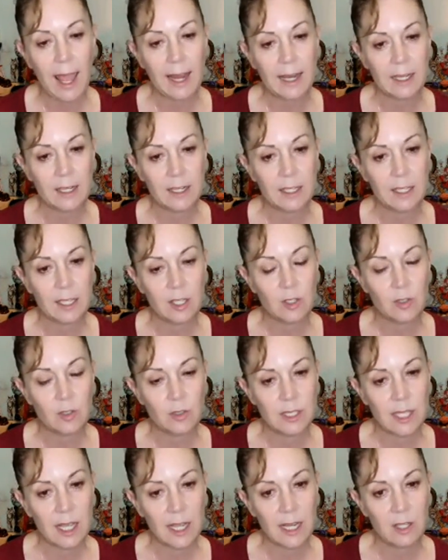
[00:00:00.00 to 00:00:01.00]
and
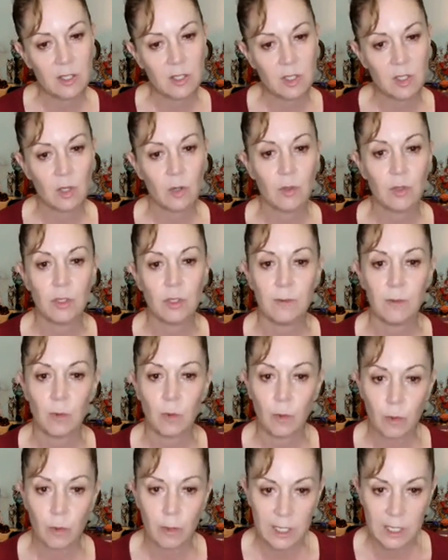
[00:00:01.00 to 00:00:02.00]
you say it as though you've
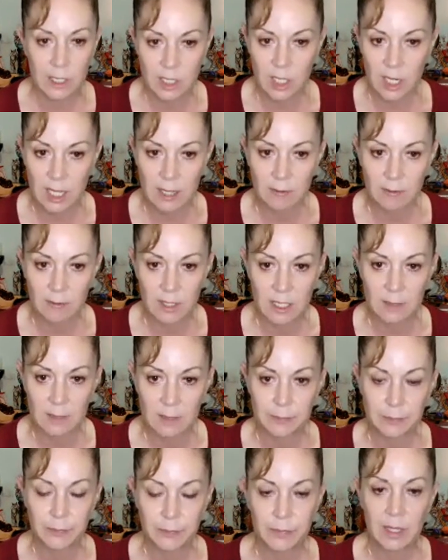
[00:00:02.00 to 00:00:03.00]
already achieved
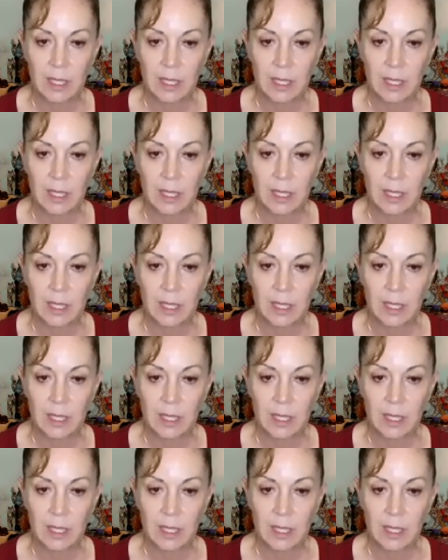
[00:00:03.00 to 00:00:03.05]
it.